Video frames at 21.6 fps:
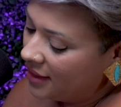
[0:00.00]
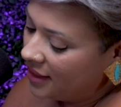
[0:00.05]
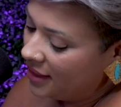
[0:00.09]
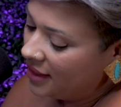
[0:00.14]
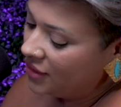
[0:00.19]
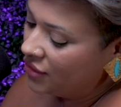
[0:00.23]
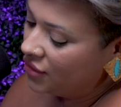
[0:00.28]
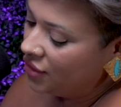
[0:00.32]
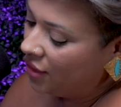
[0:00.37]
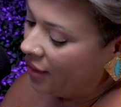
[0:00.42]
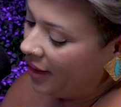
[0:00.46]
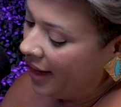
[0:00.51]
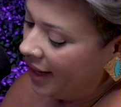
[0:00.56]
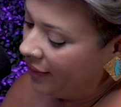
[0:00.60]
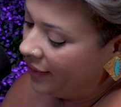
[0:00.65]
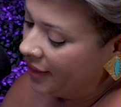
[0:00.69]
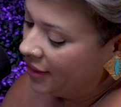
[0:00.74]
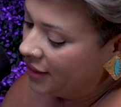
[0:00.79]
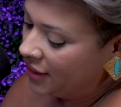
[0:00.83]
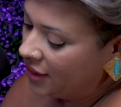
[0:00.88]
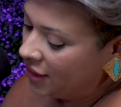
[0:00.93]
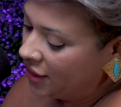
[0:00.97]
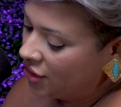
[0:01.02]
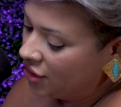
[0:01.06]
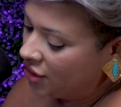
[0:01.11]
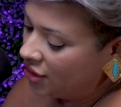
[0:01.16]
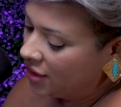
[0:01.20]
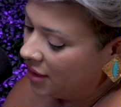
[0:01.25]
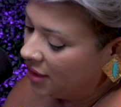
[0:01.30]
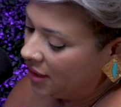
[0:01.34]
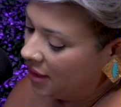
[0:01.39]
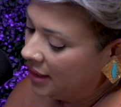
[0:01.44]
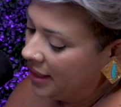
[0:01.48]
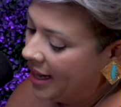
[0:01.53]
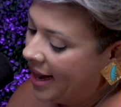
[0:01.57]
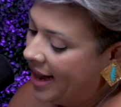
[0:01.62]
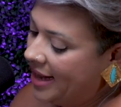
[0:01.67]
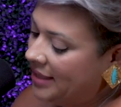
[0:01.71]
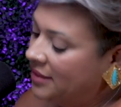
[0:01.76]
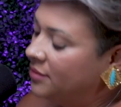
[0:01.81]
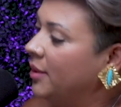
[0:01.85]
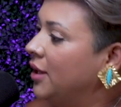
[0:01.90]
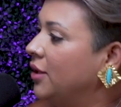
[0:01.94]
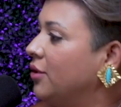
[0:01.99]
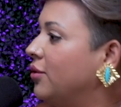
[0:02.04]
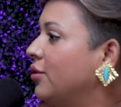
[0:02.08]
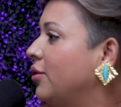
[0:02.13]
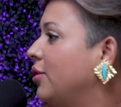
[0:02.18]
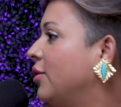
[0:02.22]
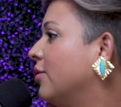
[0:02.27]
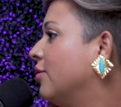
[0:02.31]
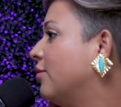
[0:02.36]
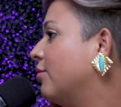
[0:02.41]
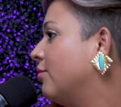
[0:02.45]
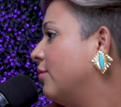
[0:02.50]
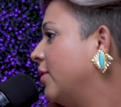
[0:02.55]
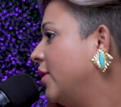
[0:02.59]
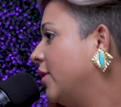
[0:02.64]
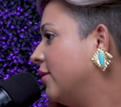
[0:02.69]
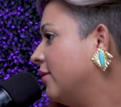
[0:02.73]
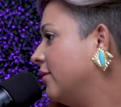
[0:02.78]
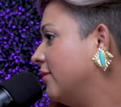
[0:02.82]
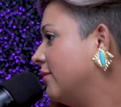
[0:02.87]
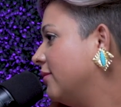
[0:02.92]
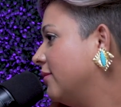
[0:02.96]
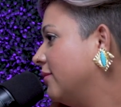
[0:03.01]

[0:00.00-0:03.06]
is your heritage and has been through your career?